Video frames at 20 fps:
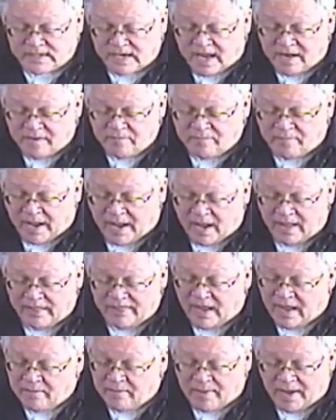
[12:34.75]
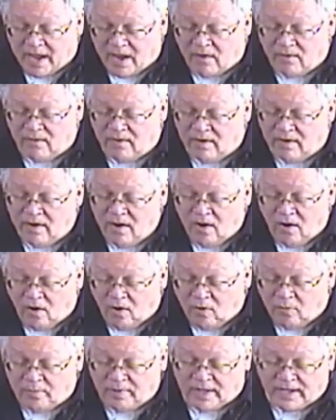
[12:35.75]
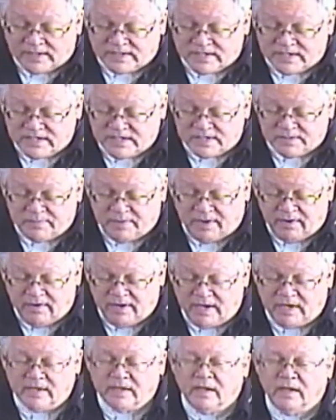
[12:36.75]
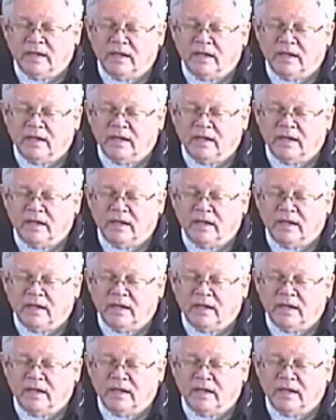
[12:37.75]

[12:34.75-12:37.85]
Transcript: and thy power, O blessed Spirit.